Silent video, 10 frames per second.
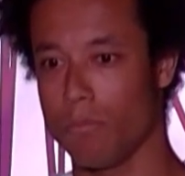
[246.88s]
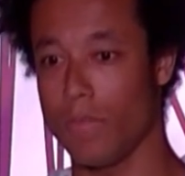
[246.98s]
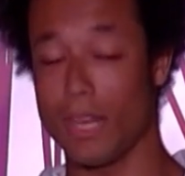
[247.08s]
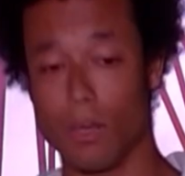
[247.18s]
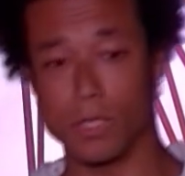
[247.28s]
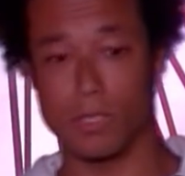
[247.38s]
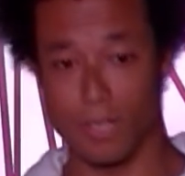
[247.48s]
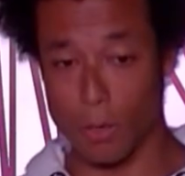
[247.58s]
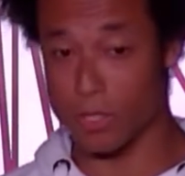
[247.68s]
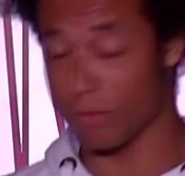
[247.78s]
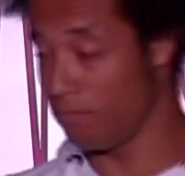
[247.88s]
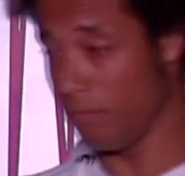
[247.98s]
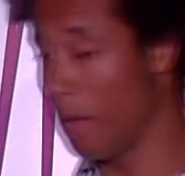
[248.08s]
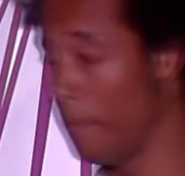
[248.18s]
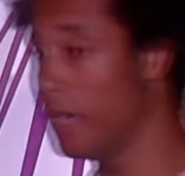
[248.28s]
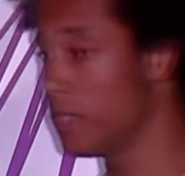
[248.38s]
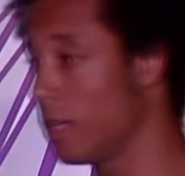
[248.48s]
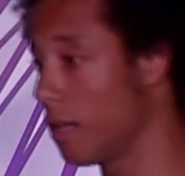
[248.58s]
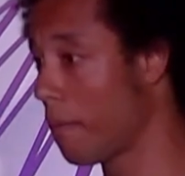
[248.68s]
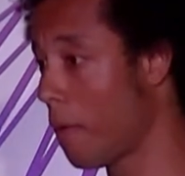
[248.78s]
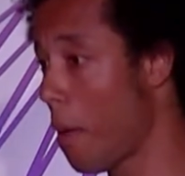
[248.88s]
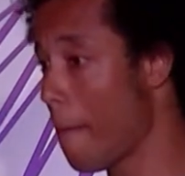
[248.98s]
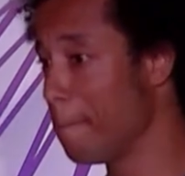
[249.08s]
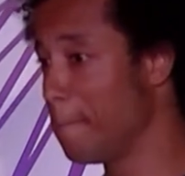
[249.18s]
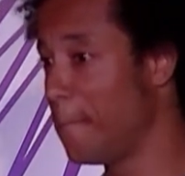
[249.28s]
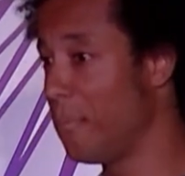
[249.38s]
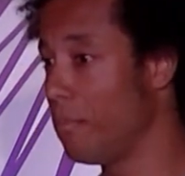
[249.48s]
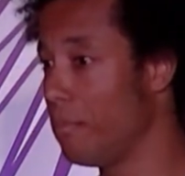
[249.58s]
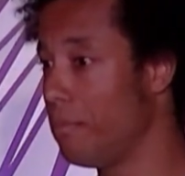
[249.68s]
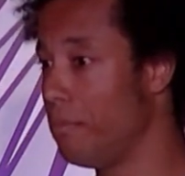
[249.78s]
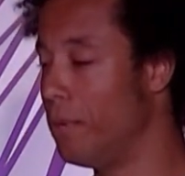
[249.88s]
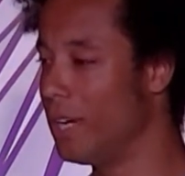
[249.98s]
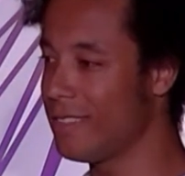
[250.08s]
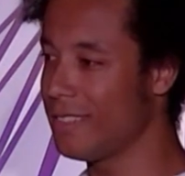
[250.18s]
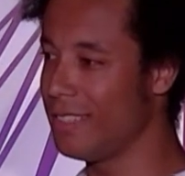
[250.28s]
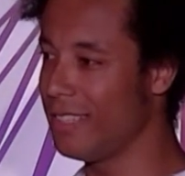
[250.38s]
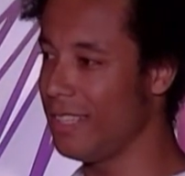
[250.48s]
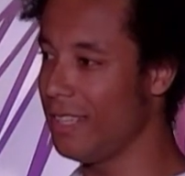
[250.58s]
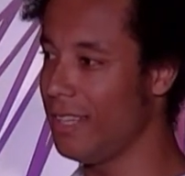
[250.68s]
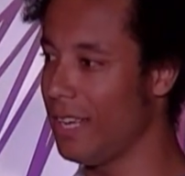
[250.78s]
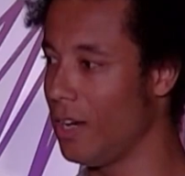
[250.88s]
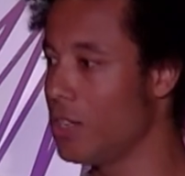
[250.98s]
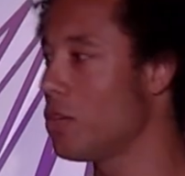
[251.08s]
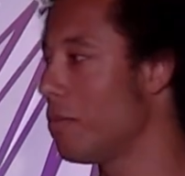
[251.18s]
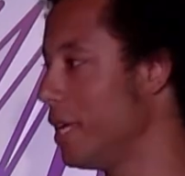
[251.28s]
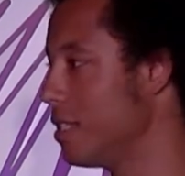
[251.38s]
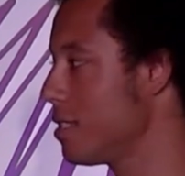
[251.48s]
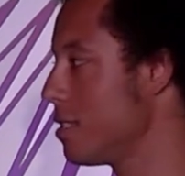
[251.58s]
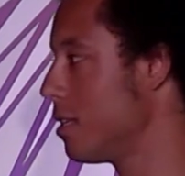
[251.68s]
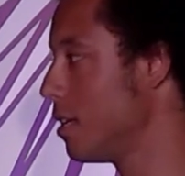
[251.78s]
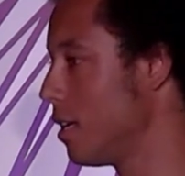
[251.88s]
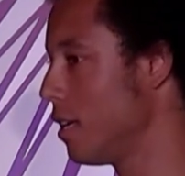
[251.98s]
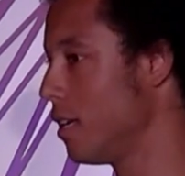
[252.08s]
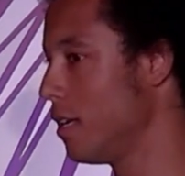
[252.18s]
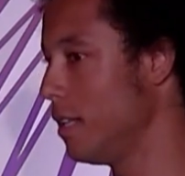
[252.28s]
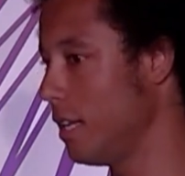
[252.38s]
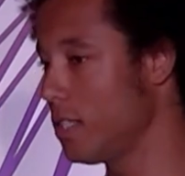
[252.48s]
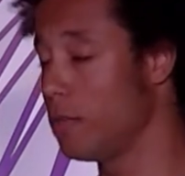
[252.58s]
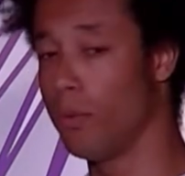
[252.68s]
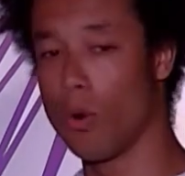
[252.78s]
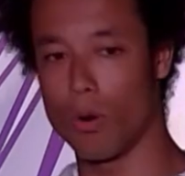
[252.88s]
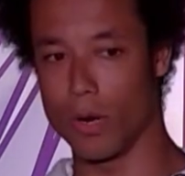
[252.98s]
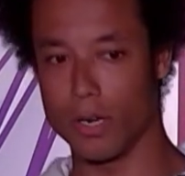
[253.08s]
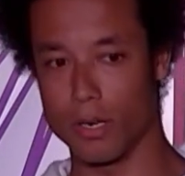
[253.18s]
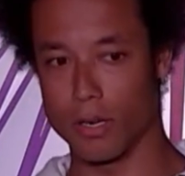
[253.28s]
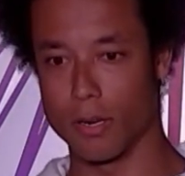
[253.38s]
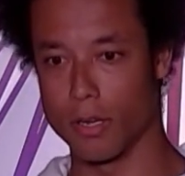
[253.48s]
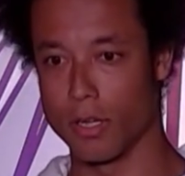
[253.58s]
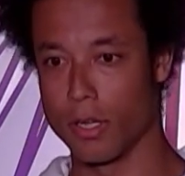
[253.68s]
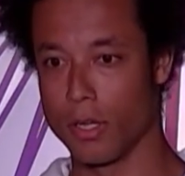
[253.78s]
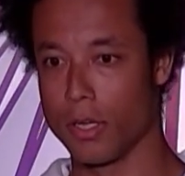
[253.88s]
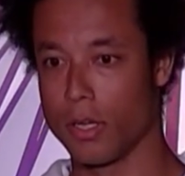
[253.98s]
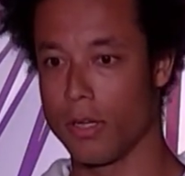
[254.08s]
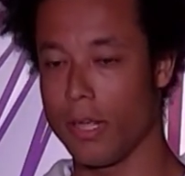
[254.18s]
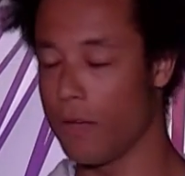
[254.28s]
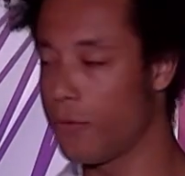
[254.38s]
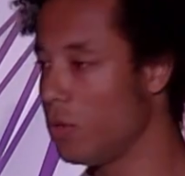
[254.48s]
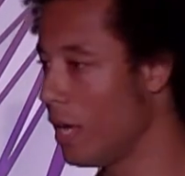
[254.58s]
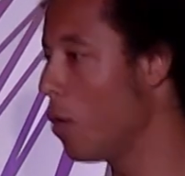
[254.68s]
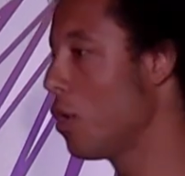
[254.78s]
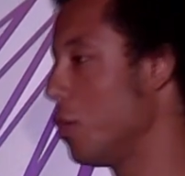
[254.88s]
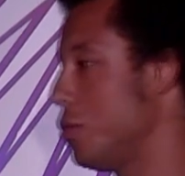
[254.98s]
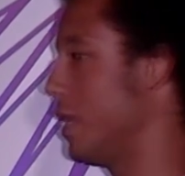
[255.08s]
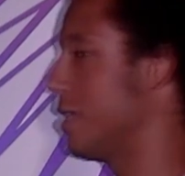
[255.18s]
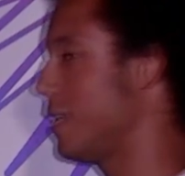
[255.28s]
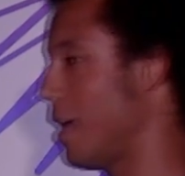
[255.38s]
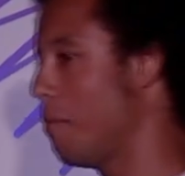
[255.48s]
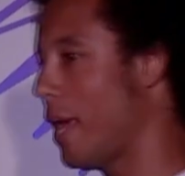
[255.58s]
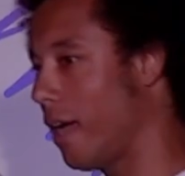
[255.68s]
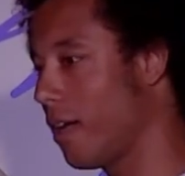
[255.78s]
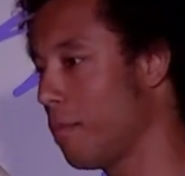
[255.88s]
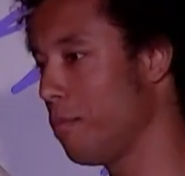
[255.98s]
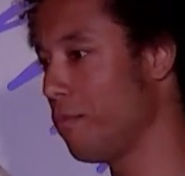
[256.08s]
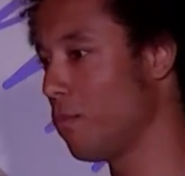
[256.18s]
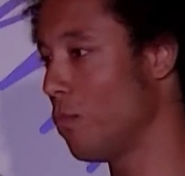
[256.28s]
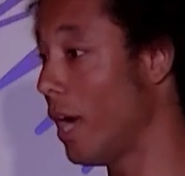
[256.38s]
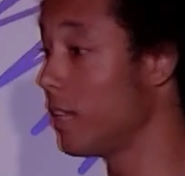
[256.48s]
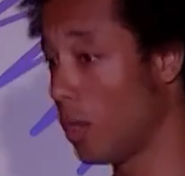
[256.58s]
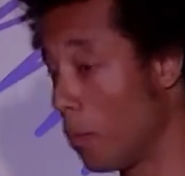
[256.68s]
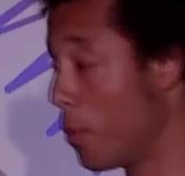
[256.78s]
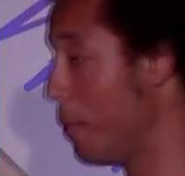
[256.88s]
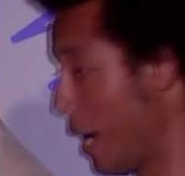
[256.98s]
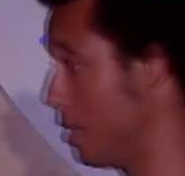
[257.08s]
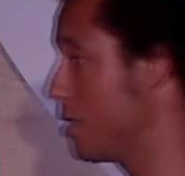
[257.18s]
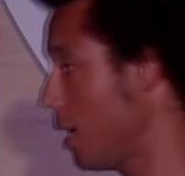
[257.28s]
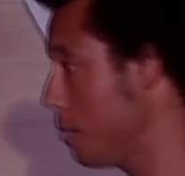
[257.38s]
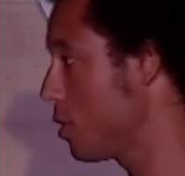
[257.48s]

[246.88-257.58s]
And that was, that was amazing. But that also means that as a borrower, if you now go to that same bank, right? And you can prepare this time.